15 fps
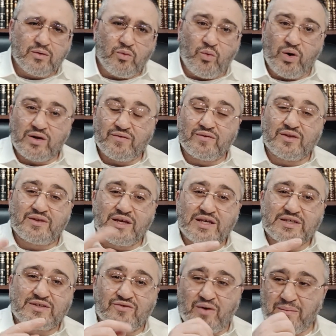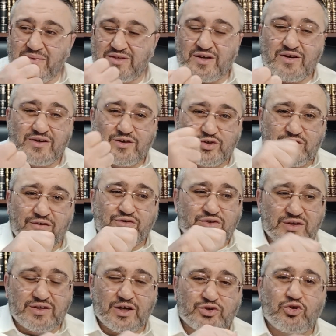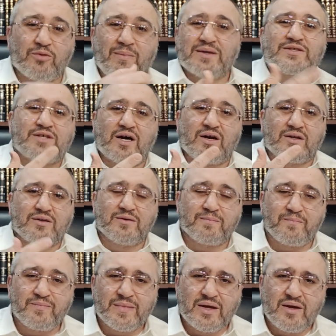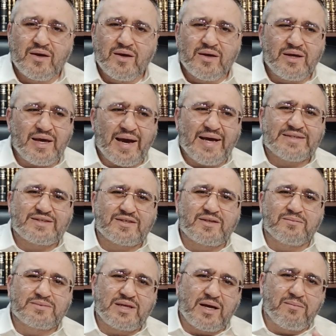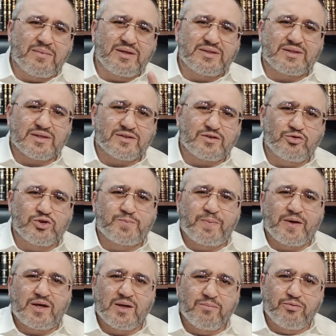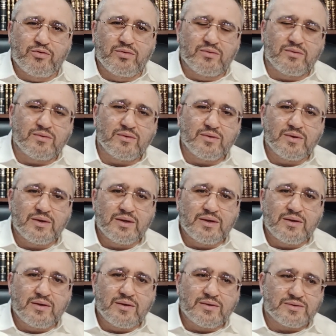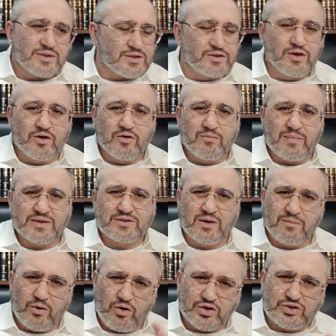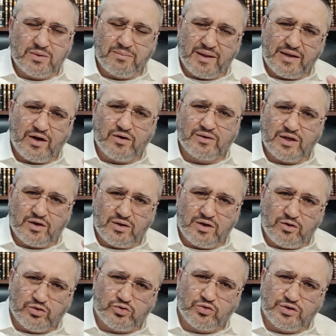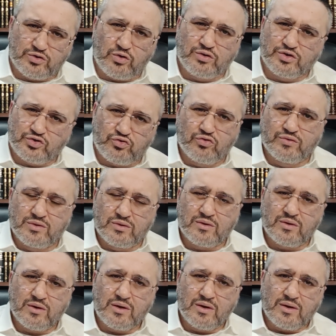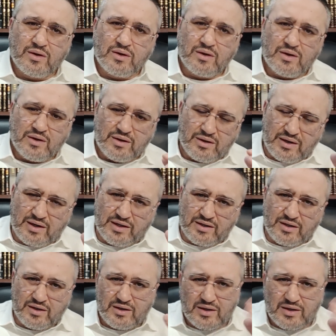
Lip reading: One of the things that Rabbi Yitzchak Yosef Shlita told my son, he asked him, tell me, he says, you speak Hebrew? He says, no. My son Baruch Hashem B'lein Hara, he goes to Yisod Yishurun. And